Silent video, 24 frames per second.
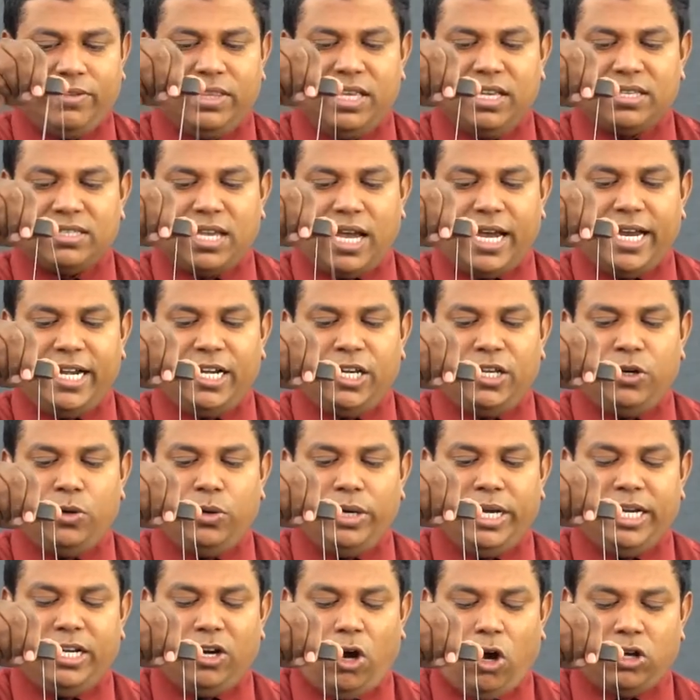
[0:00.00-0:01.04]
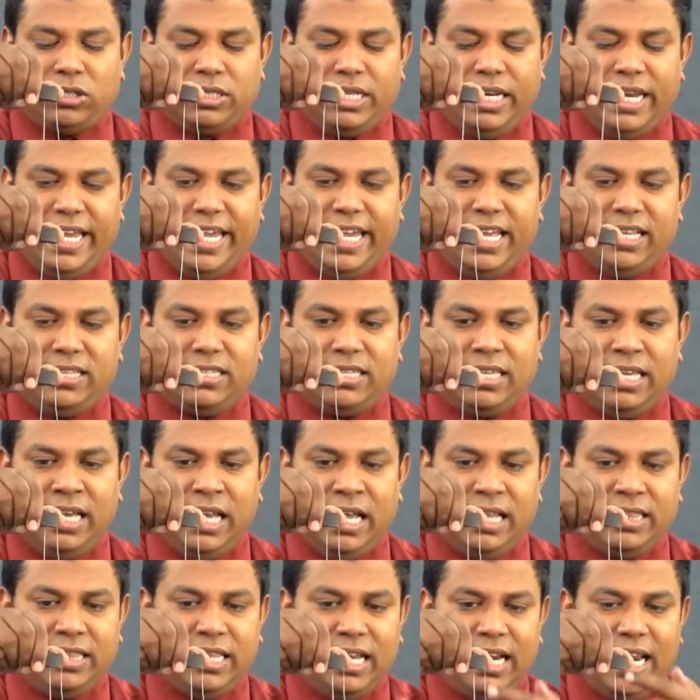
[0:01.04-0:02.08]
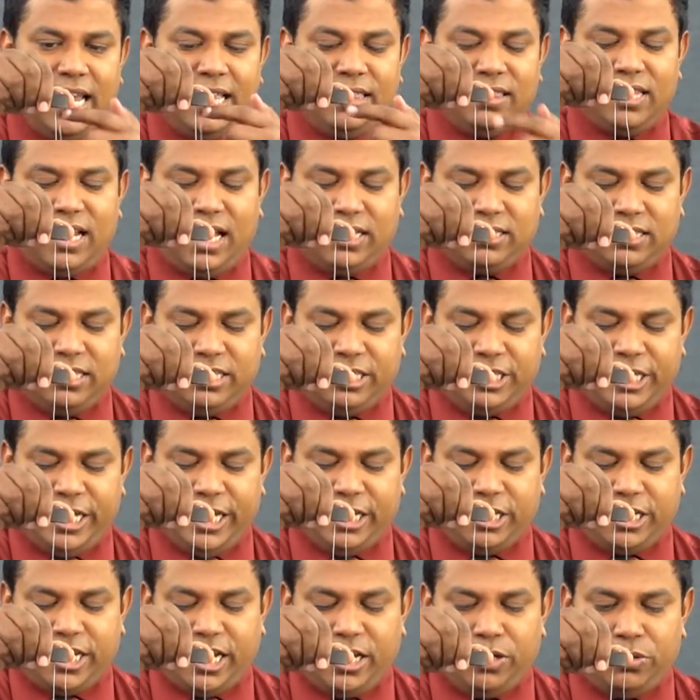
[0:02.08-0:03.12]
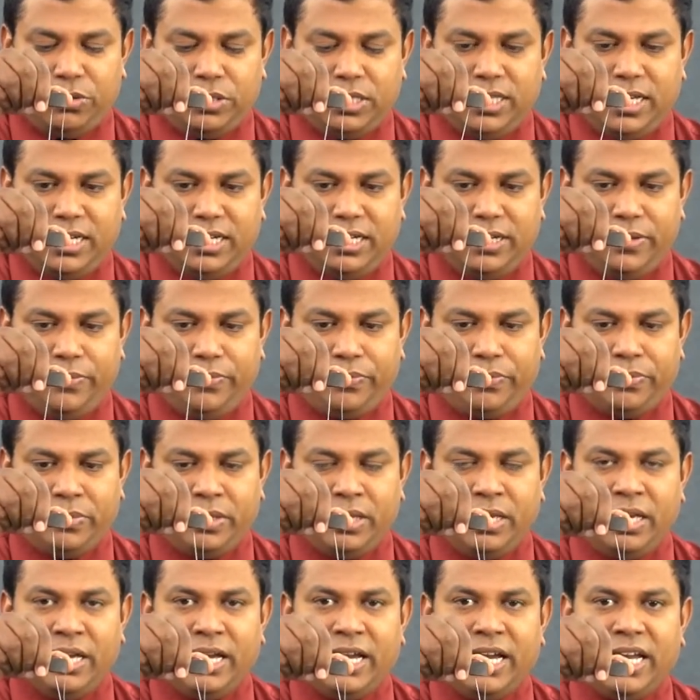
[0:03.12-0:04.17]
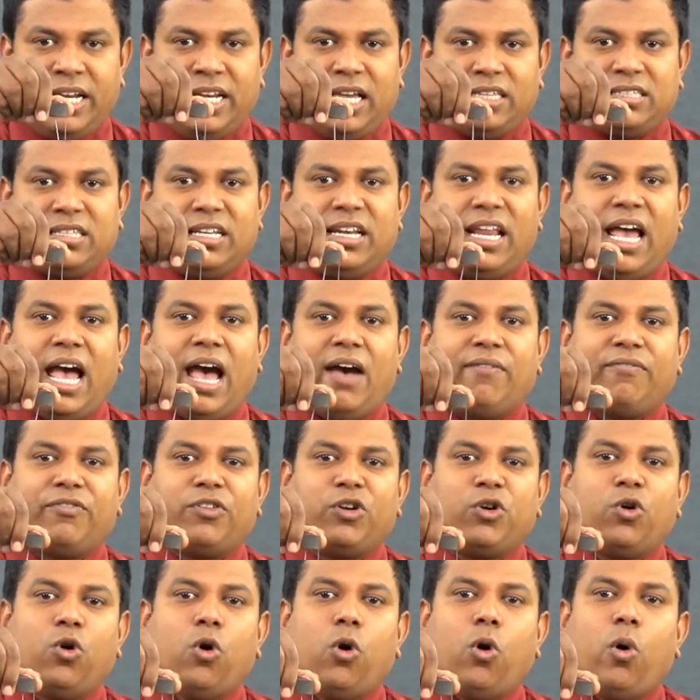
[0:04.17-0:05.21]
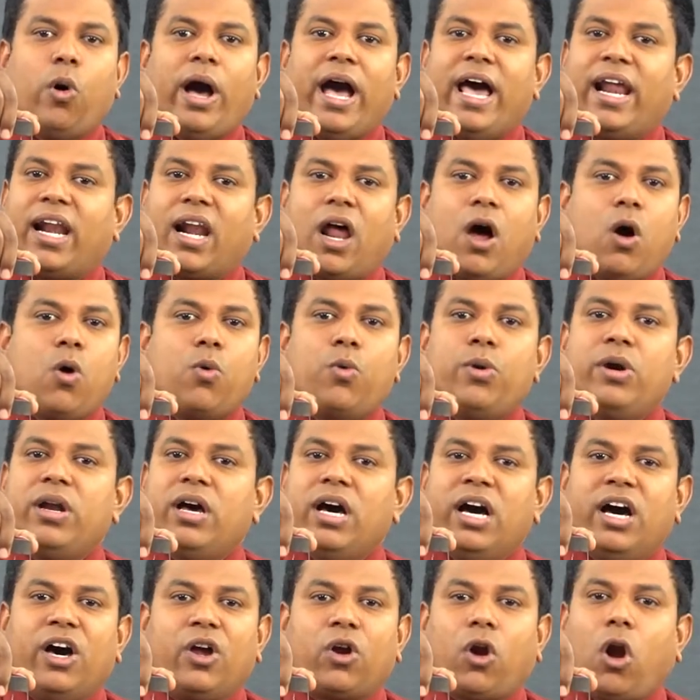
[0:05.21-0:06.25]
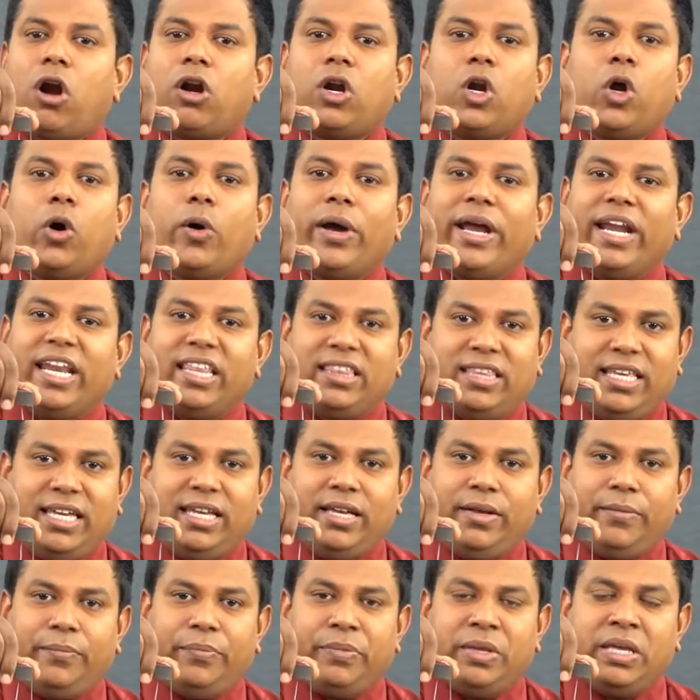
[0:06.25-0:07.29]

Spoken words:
the side it oscillates, the length doesn't change. Can you see that? It doesn't have to go around a rod or anything.